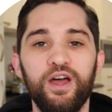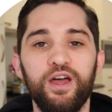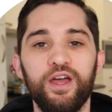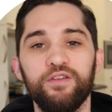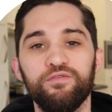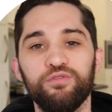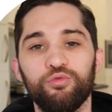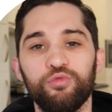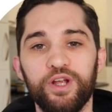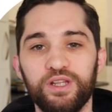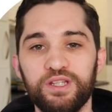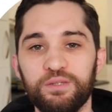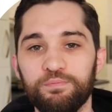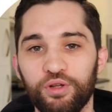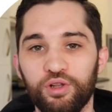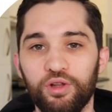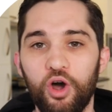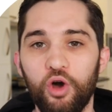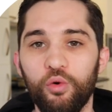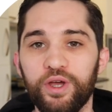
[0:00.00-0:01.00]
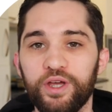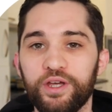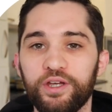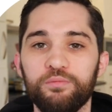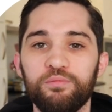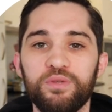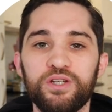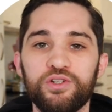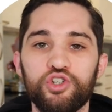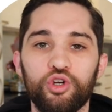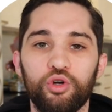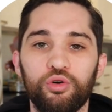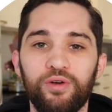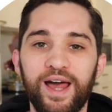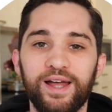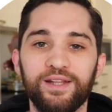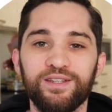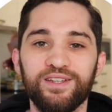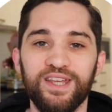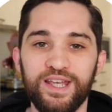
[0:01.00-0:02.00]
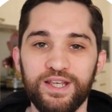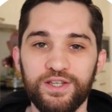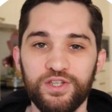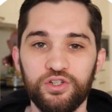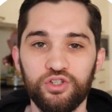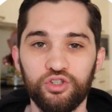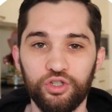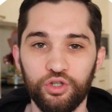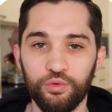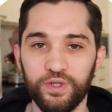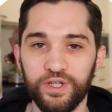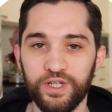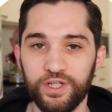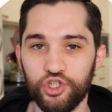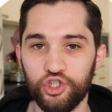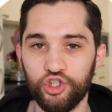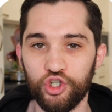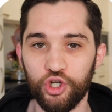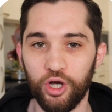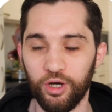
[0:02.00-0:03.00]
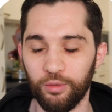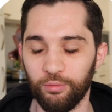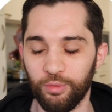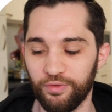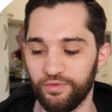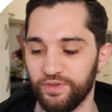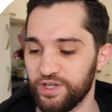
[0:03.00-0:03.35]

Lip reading: If you're really below it, it means your ad isn't doing its job.